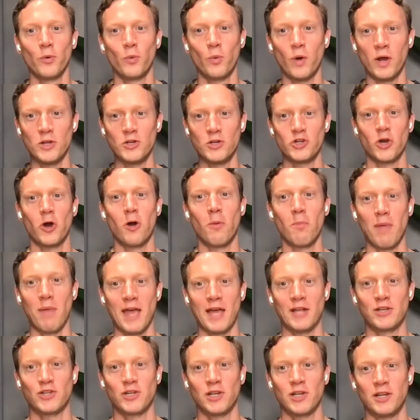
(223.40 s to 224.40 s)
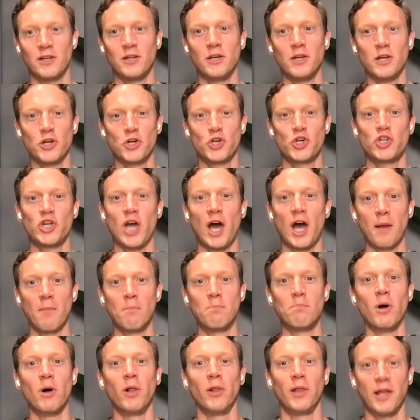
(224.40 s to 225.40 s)
when Joe Manchin shot a
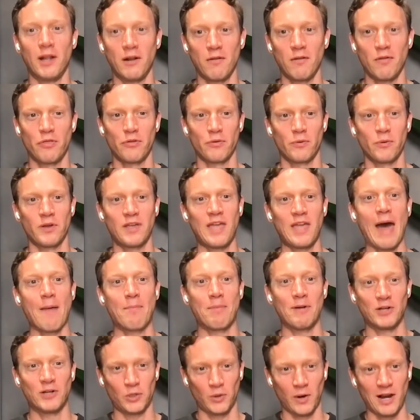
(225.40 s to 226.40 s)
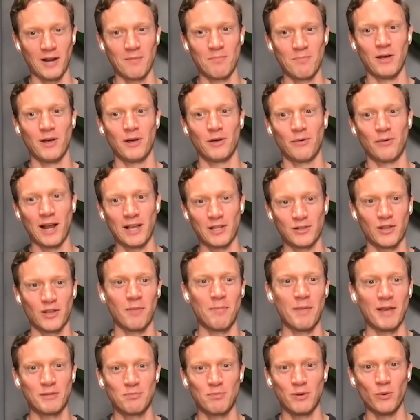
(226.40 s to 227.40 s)
bullet through a cap and trade bill, right? So it
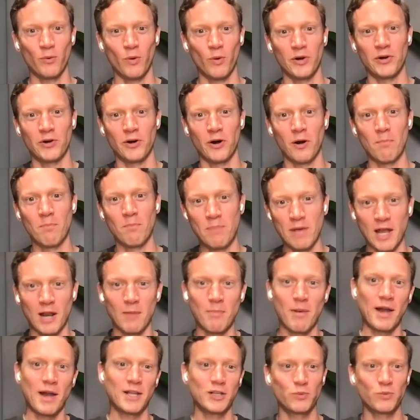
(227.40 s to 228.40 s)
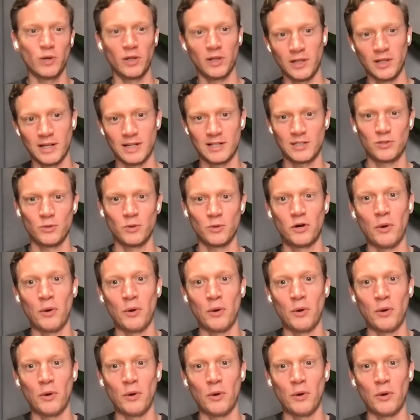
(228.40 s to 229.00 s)
makes me wonder a bit about his willingness to